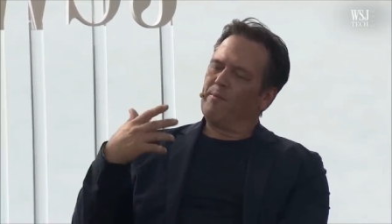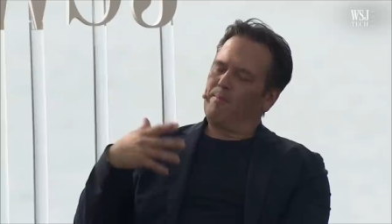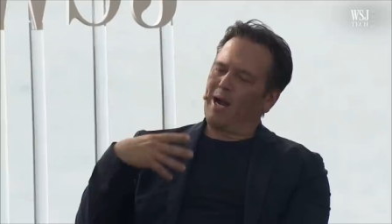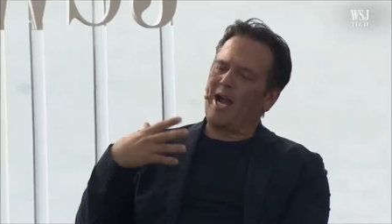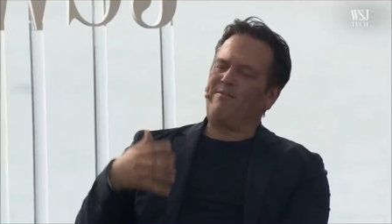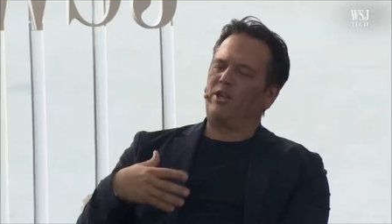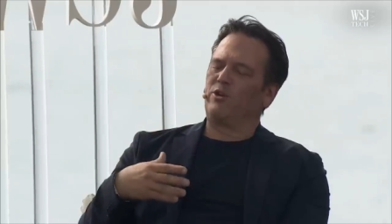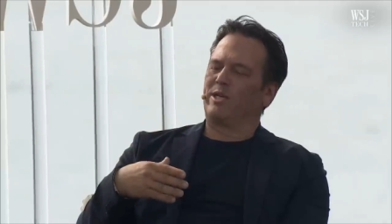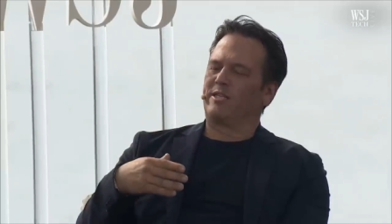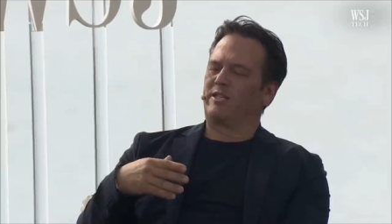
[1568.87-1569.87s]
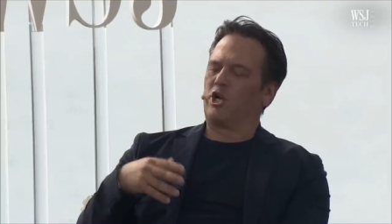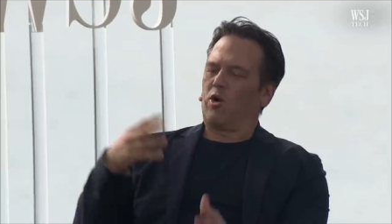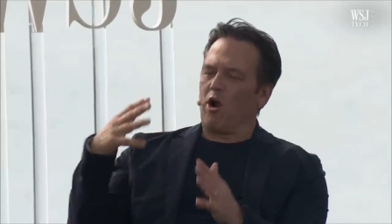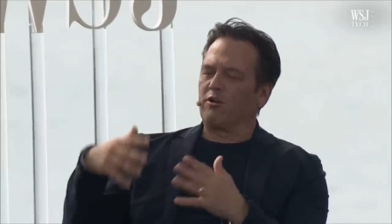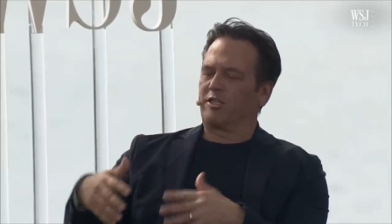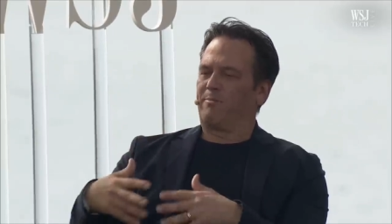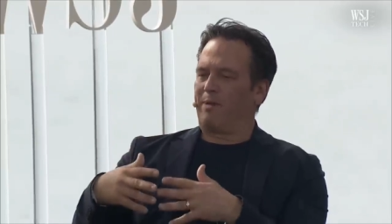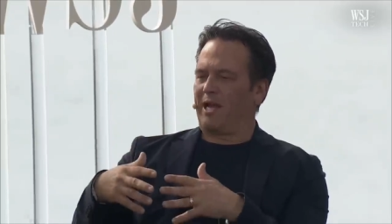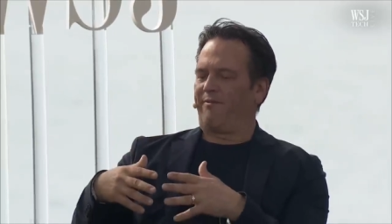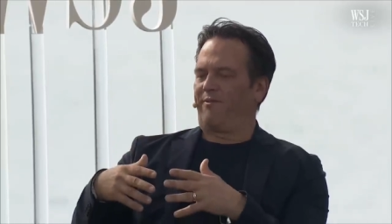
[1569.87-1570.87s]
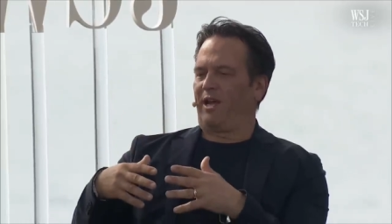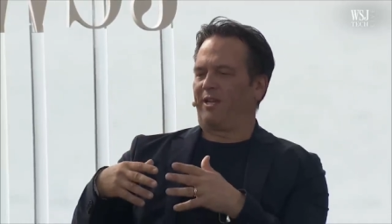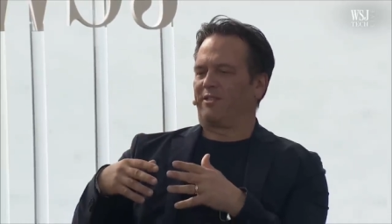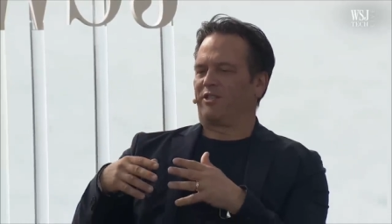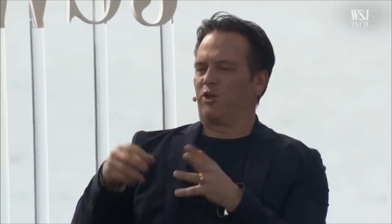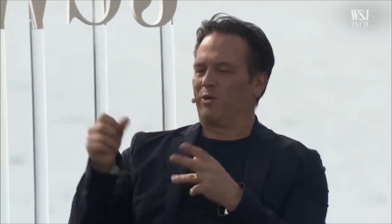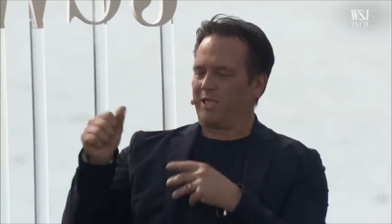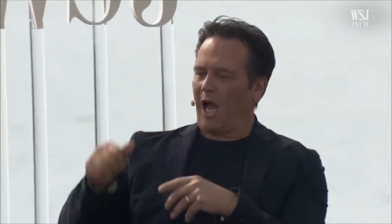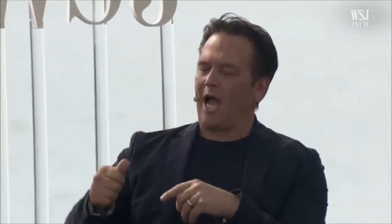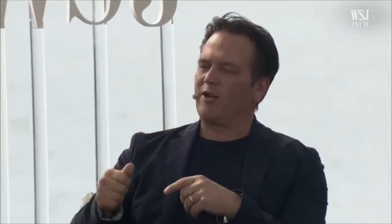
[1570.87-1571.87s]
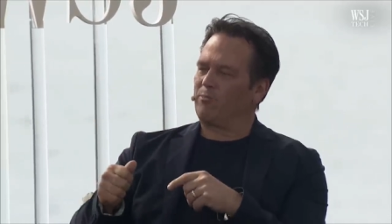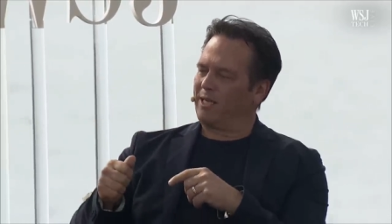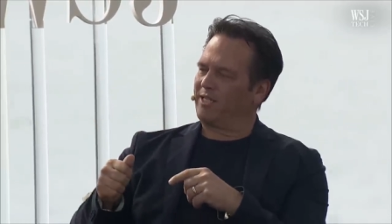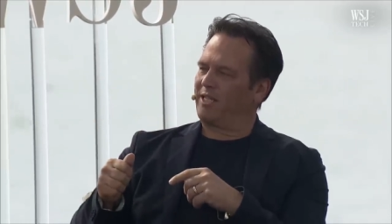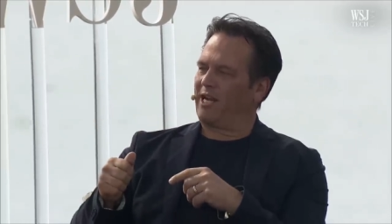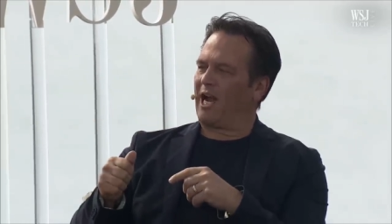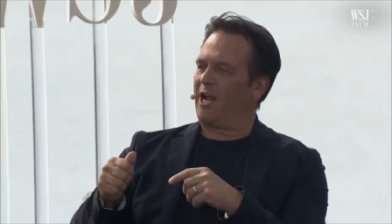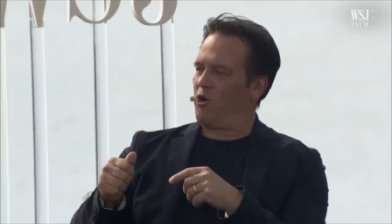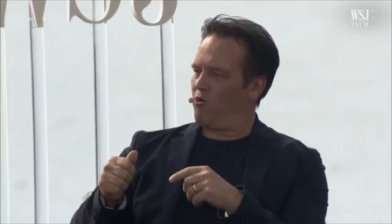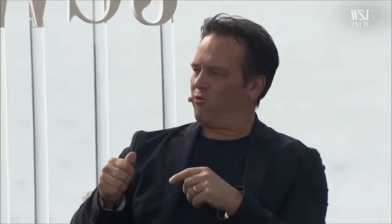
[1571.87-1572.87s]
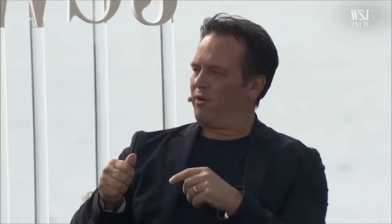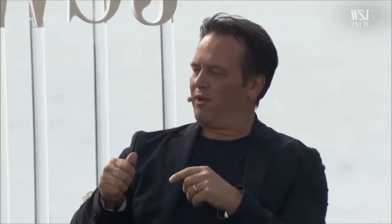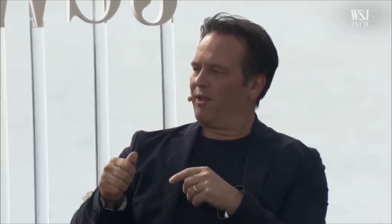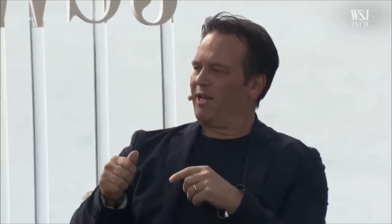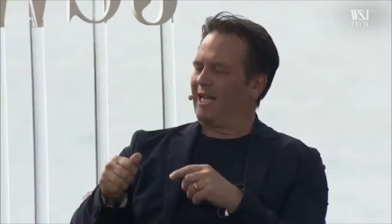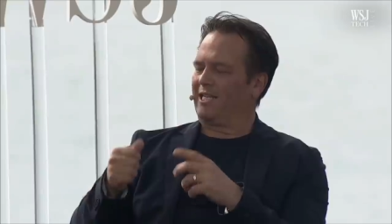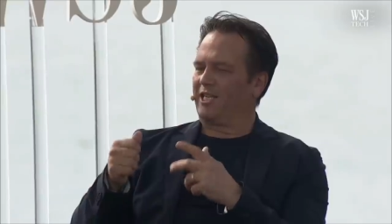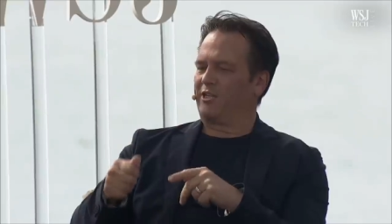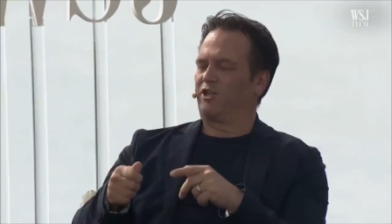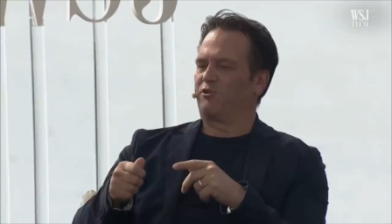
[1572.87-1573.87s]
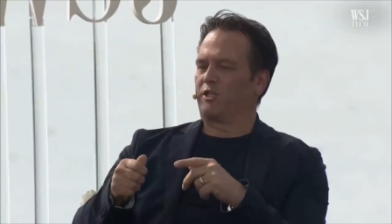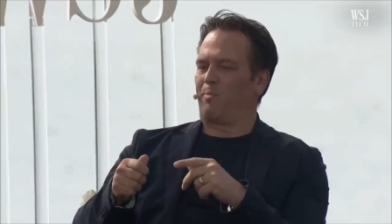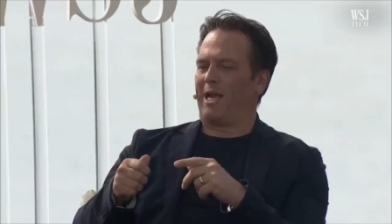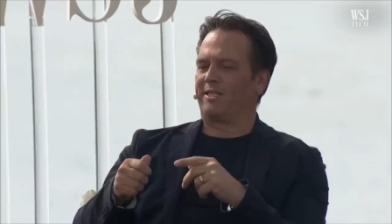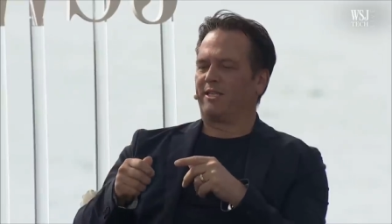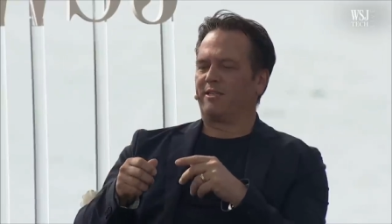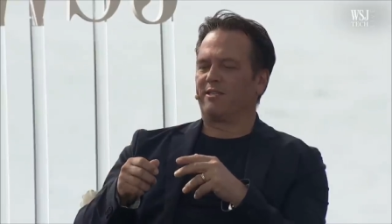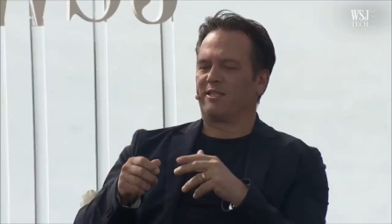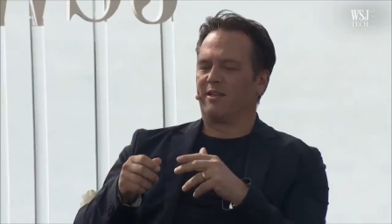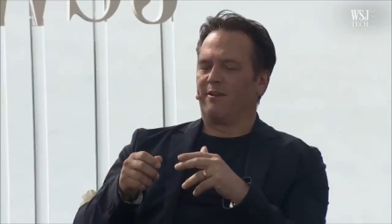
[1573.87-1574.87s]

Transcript: My view is there are some benefits to entitlements that I own in digital spaces